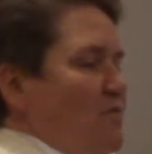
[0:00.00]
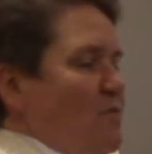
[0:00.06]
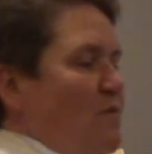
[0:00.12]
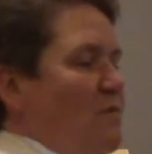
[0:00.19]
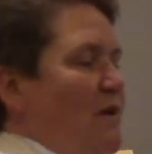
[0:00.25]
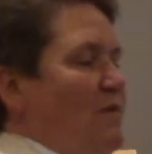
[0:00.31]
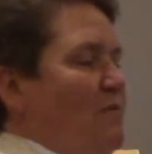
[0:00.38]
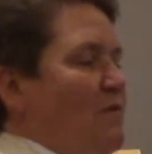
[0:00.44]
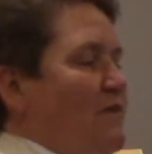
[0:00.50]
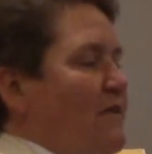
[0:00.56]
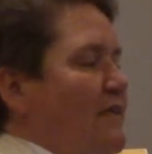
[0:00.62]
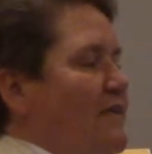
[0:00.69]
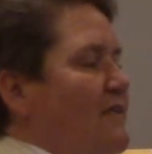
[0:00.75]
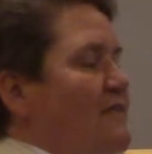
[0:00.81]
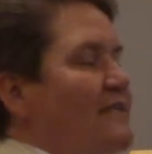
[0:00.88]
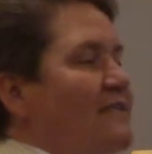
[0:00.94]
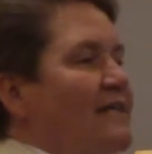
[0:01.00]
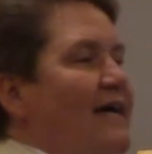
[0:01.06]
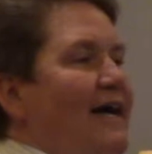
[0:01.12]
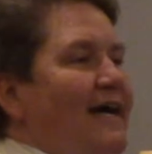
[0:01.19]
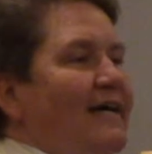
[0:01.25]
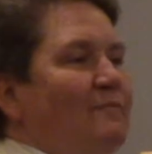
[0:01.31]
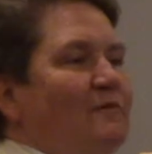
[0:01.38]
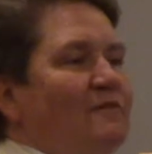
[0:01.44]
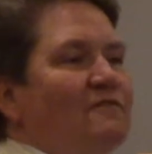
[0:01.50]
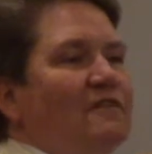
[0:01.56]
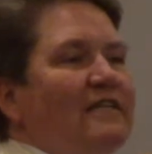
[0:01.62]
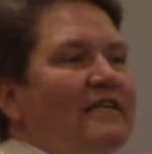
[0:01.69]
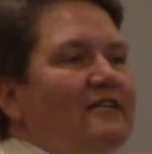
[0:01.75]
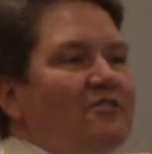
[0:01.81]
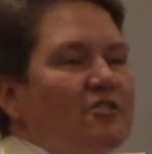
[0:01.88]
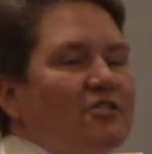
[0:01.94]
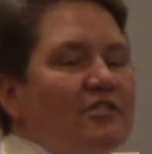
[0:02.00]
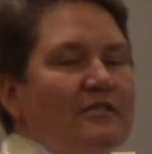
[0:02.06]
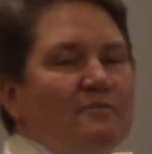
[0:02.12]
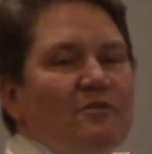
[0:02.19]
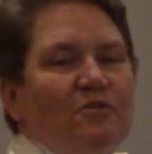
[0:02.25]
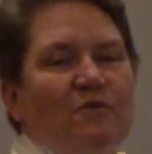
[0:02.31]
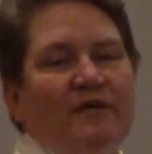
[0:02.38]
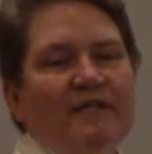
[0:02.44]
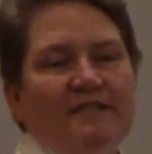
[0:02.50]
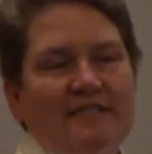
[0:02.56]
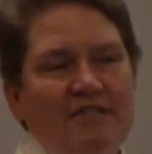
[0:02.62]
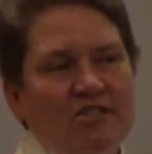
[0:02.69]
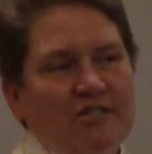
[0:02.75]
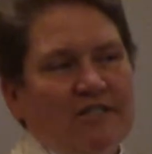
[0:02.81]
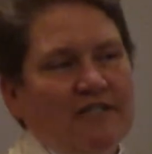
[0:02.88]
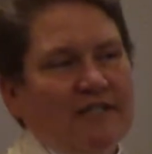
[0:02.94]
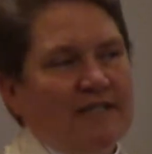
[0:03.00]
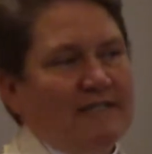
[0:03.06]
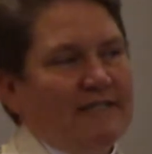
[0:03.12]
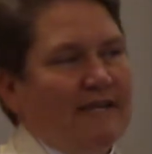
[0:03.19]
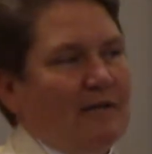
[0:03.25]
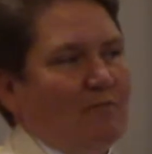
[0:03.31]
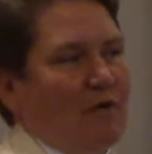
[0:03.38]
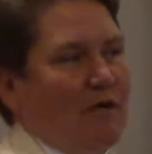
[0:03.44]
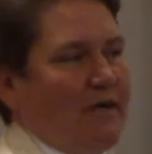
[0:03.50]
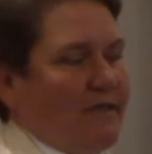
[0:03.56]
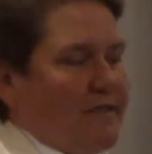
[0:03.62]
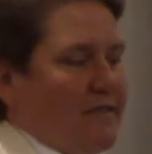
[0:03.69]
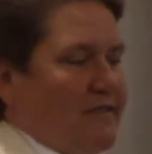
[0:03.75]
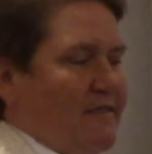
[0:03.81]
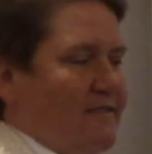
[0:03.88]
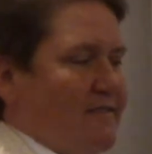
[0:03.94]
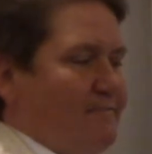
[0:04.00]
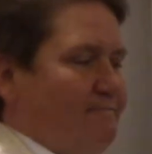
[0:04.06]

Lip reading: remember in this time of leadership transition at St. Mark's.